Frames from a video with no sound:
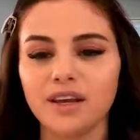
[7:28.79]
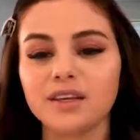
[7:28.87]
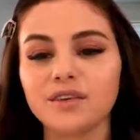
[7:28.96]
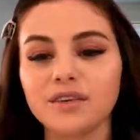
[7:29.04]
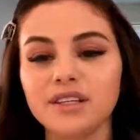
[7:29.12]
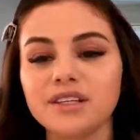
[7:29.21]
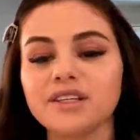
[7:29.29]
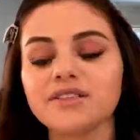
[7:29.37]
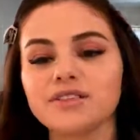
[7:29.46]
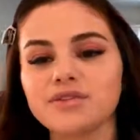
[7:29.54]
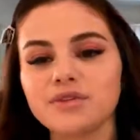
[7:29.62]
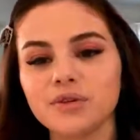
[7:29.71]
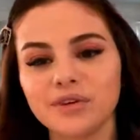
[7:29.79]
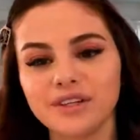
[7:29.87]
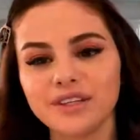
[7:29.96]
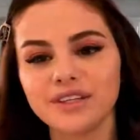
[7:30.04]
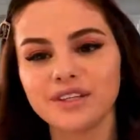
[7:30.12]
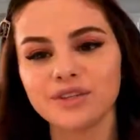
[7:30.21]
Now these are newer
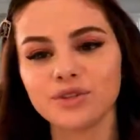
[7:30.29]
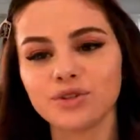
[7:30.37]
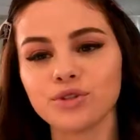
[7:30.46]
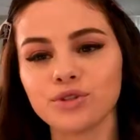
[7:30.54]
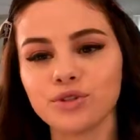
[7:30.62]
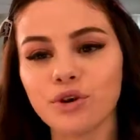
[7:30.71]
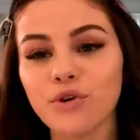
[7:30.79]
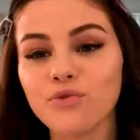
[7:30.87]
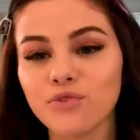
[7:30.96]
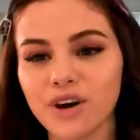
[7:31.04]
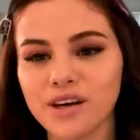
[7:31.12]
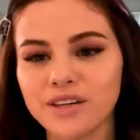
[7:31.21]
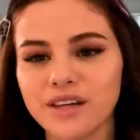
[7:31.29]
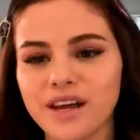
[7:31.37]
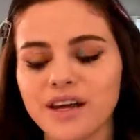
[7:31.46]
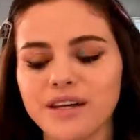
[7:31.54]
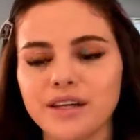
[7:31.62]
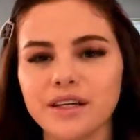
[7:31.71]
and these are so fun,
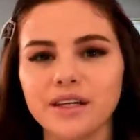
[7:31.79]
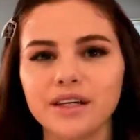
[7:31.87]
and